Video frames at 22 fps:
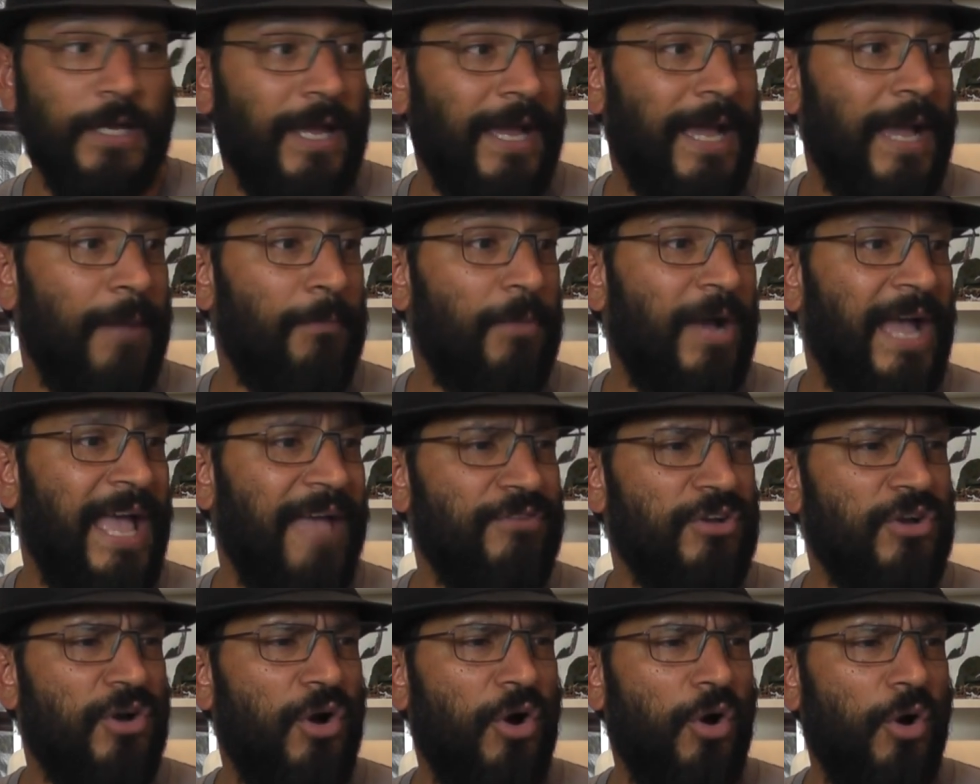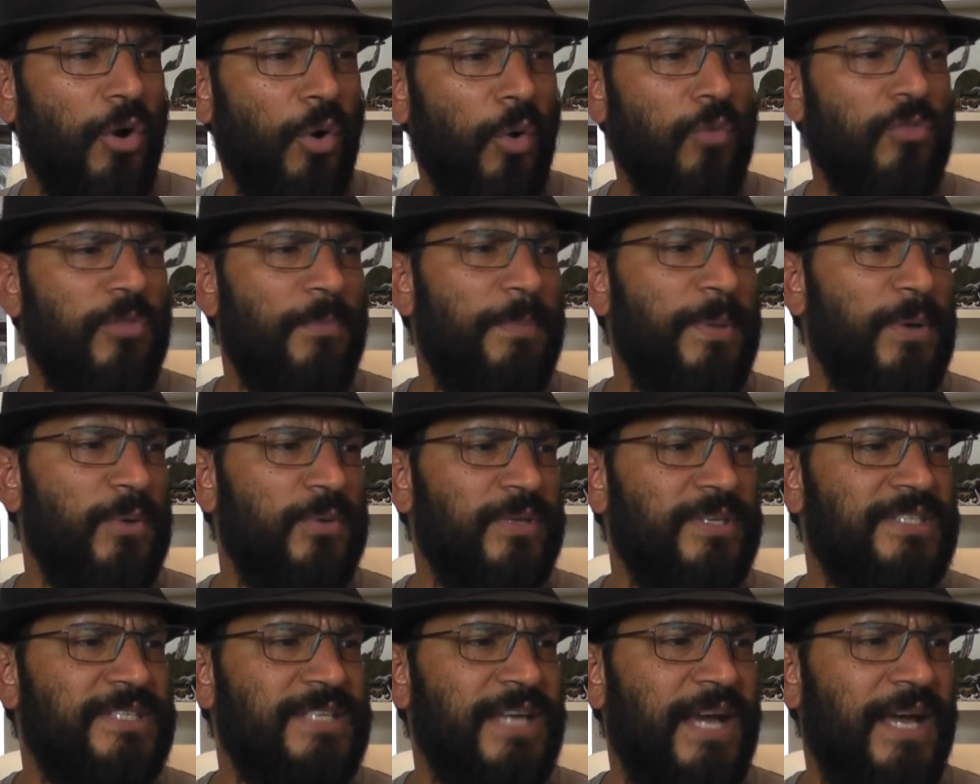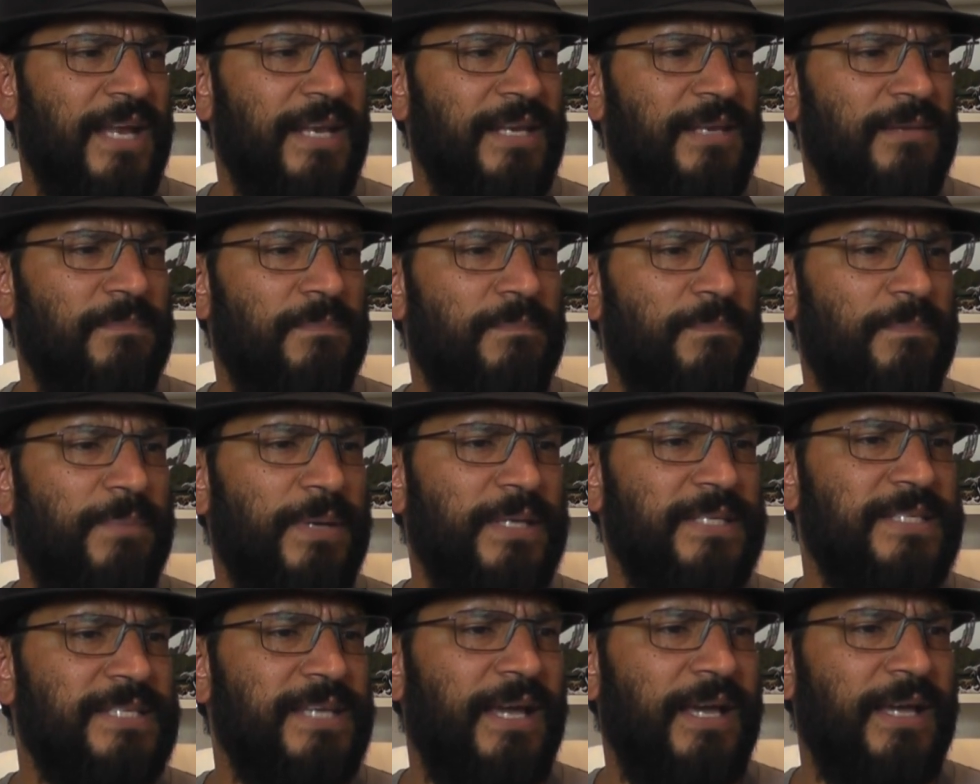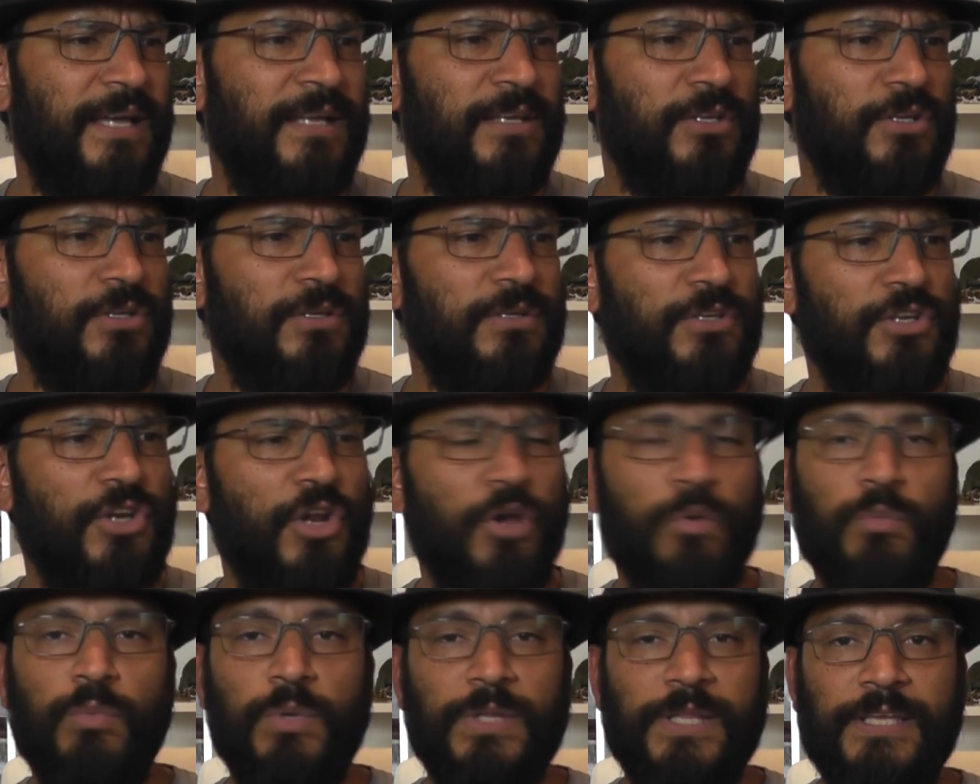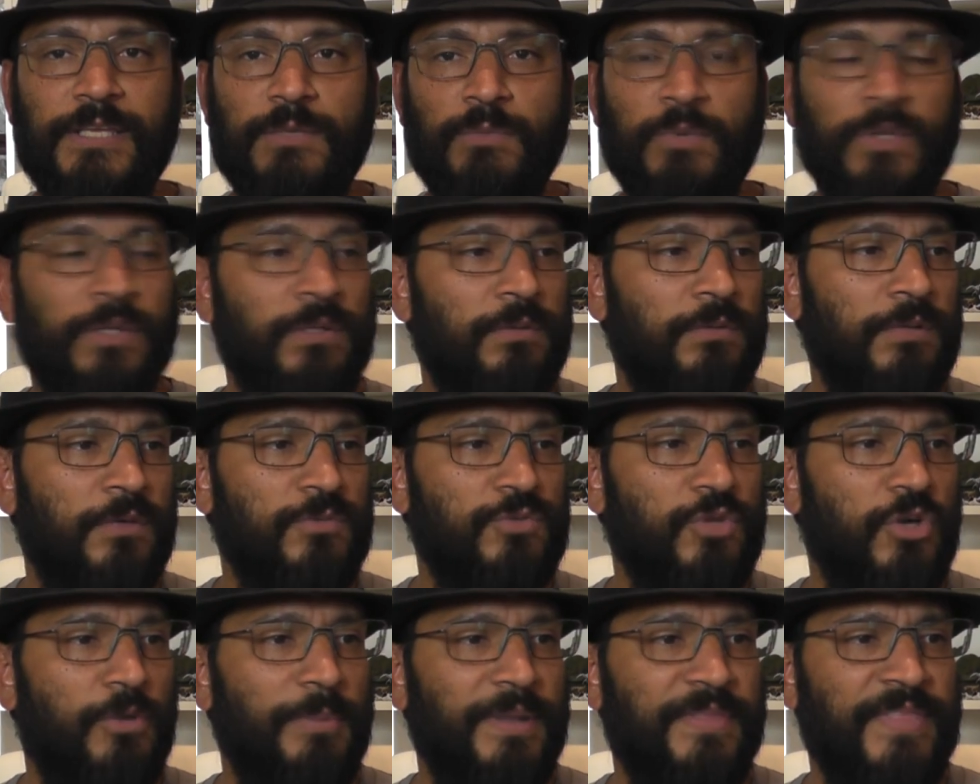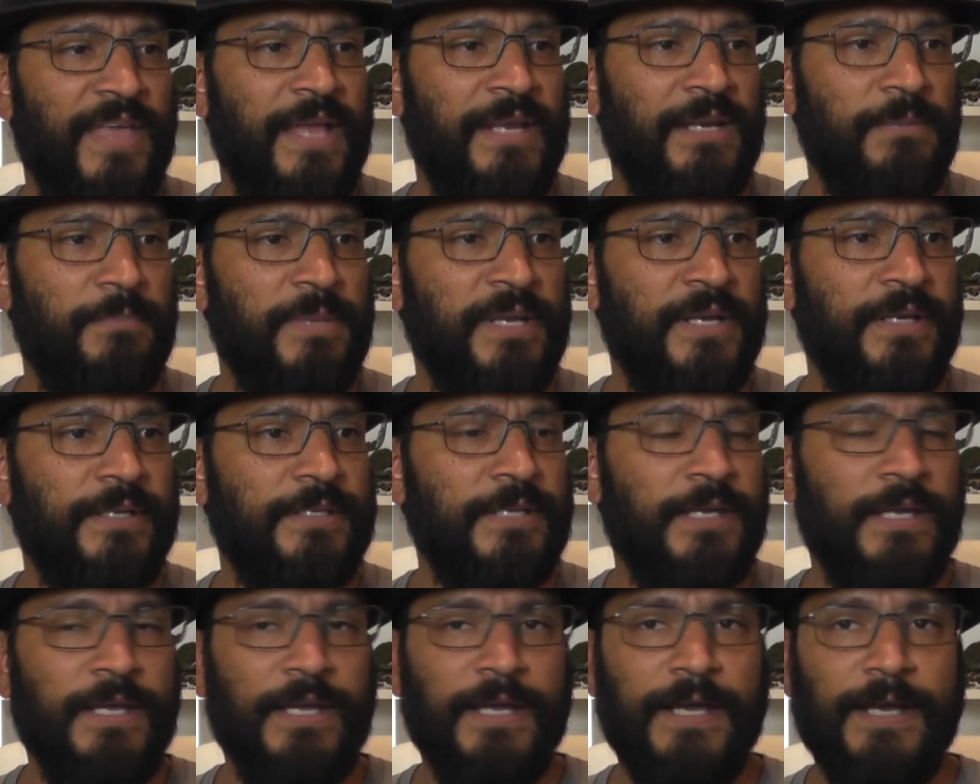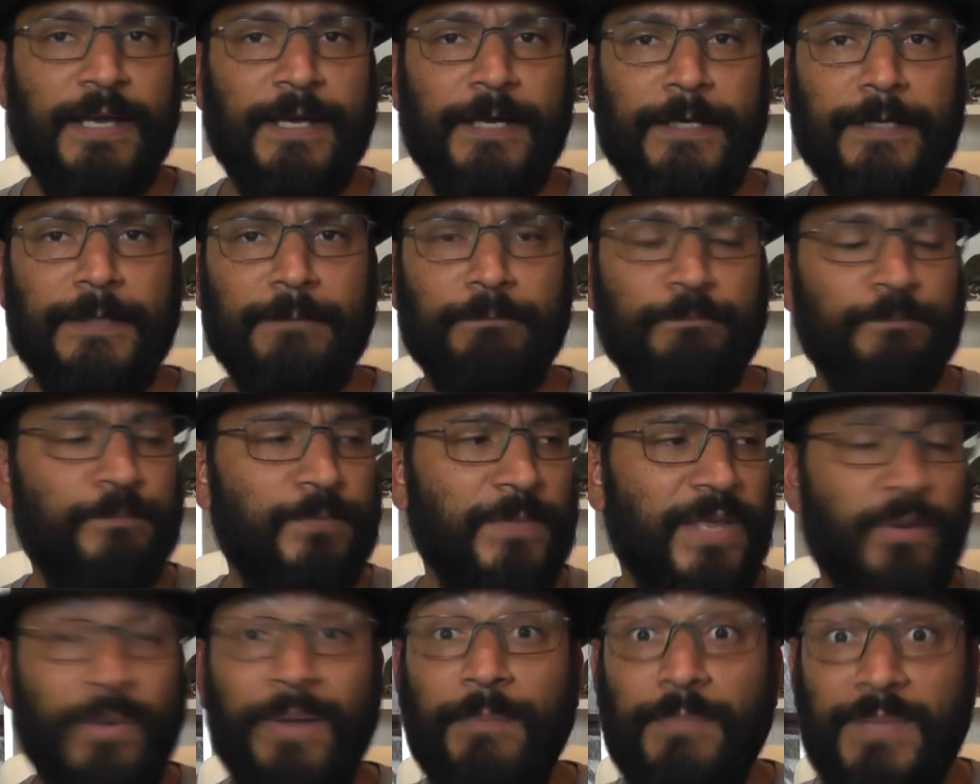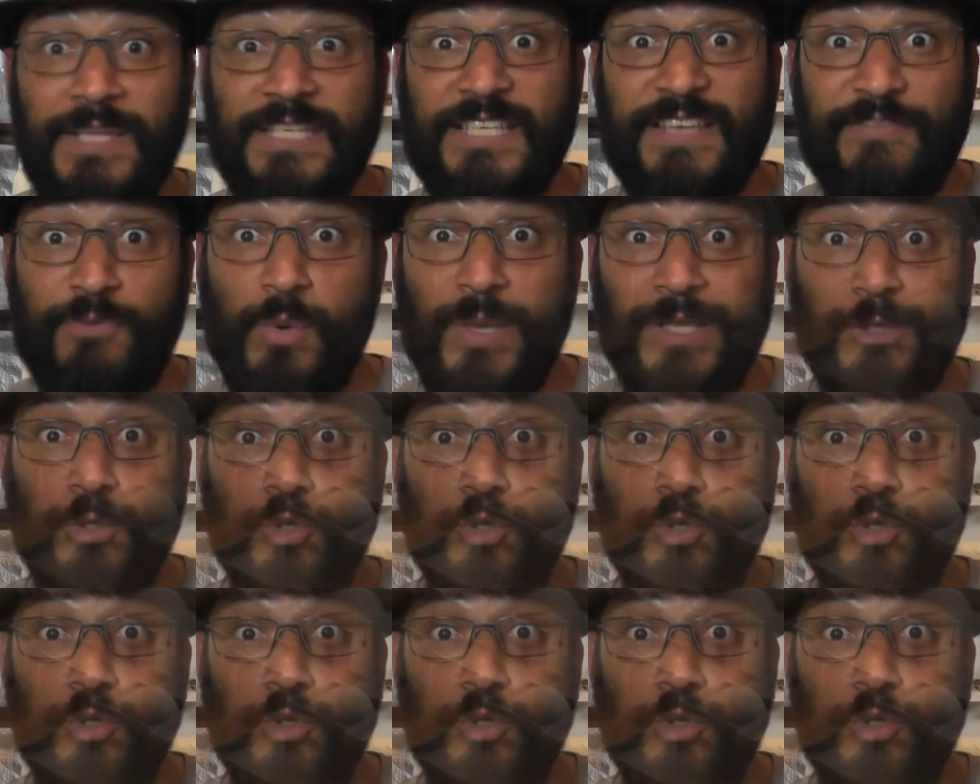Um, I haven't got all the buildings done, but uh, you know, we'll, we'll, I'll talk about that in a minute. Um, anyway, let's have a quick